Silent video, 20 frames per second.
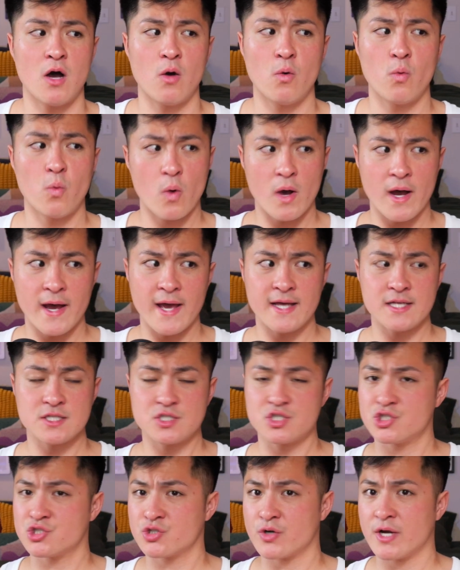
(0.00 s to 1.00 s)
a white
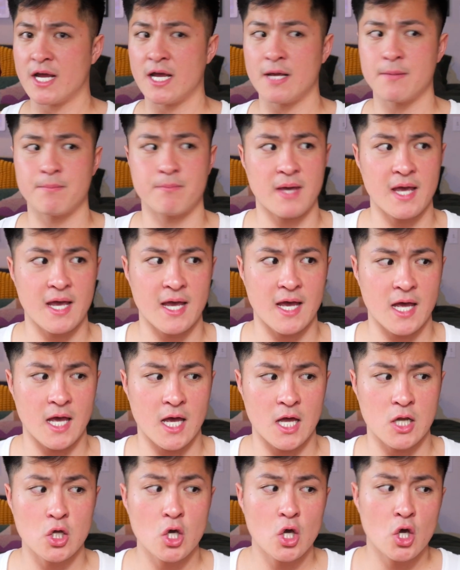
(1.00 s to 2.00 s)
straight
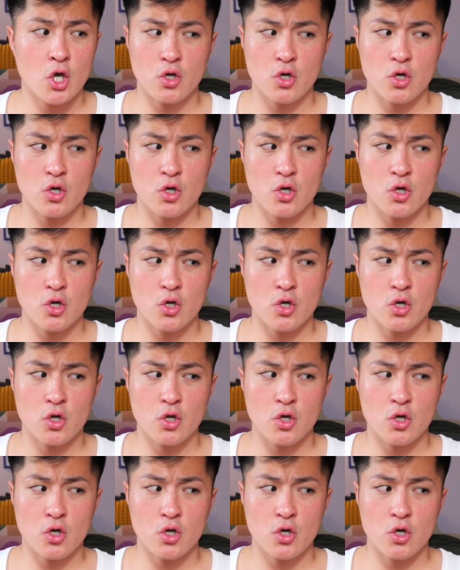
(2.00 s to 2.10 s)
man